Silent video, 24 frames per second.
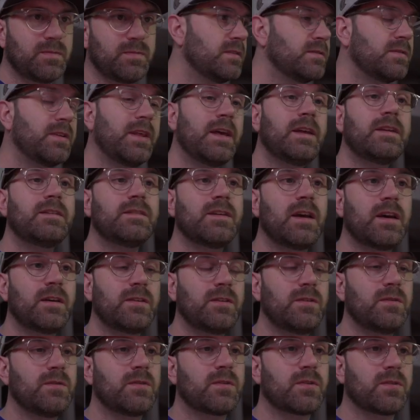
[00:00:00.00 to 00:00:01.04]
So that is how
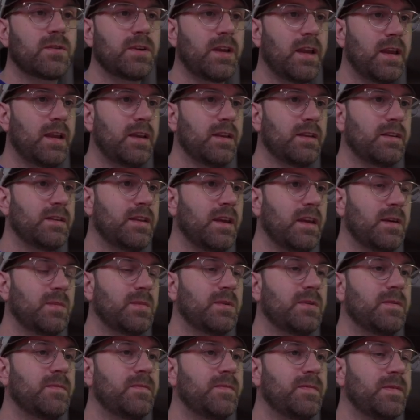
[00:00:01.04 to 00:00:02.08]
you create a
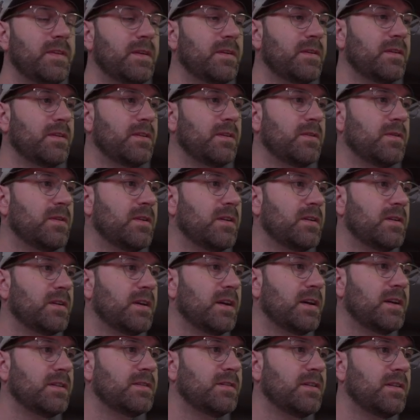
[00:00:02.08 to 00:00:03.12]
table. You can do all
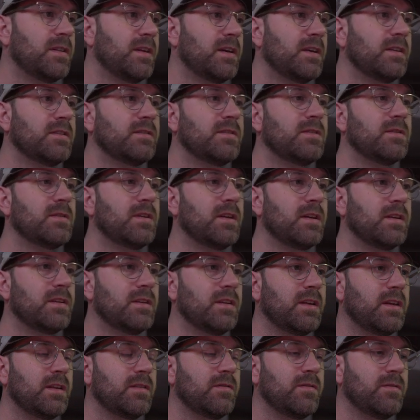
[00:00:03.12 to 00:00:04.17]
kinds of things. You can
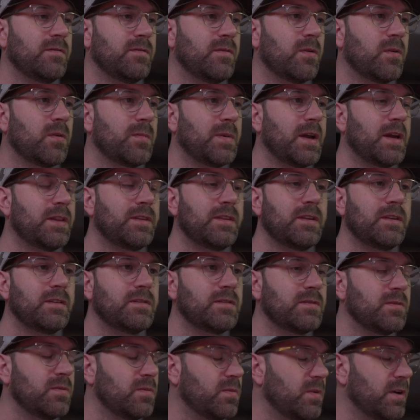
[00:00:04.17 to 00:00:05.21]
then format
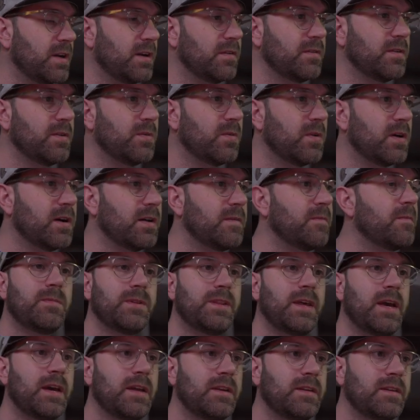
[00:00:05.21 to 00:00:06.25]
this whatever you want, but
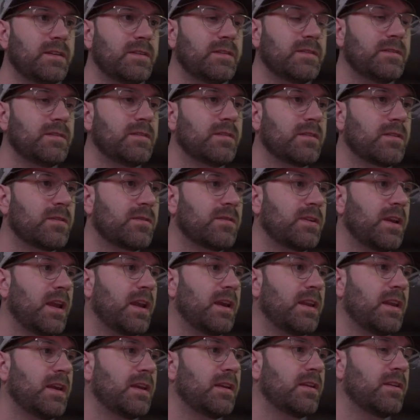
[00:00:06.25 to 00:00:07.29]
that is
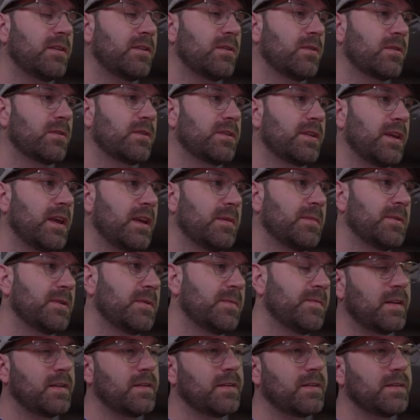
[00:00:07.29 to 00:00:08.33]
creating your table.
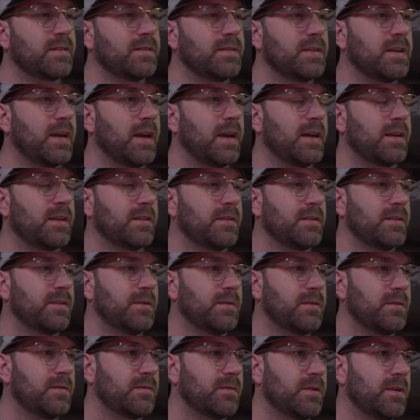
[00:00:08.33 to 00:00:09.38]
And you can see adding the
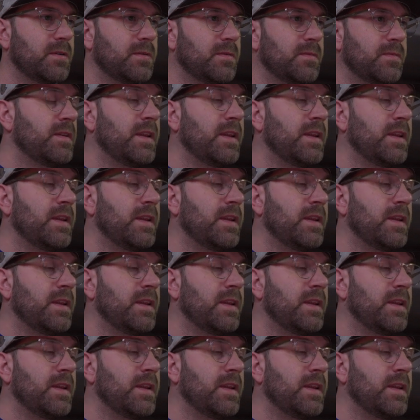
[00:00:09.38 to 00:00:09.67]
total row.